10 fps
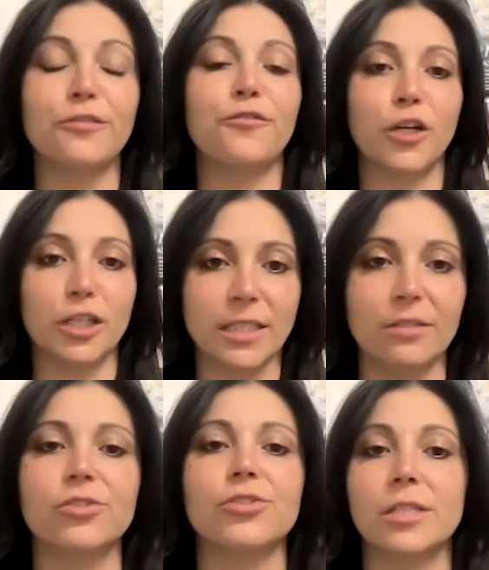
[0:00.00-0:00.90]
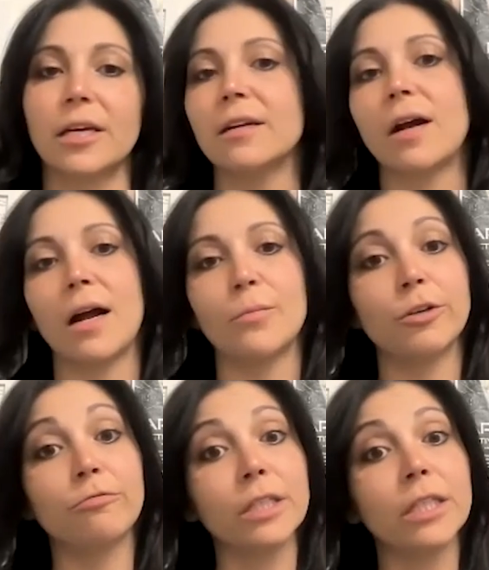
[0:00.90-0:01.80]
for dancers that we
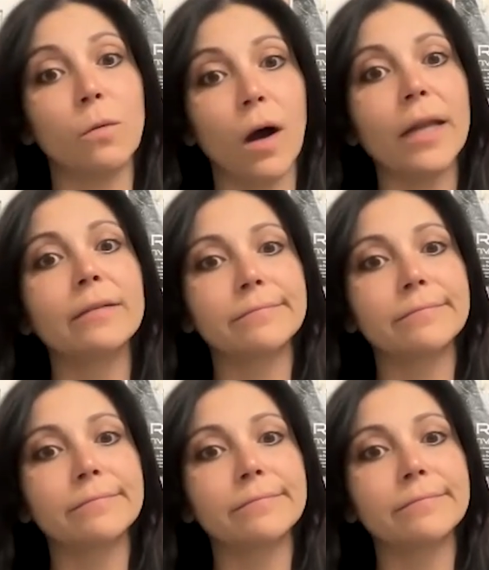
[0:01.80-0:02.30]
really want.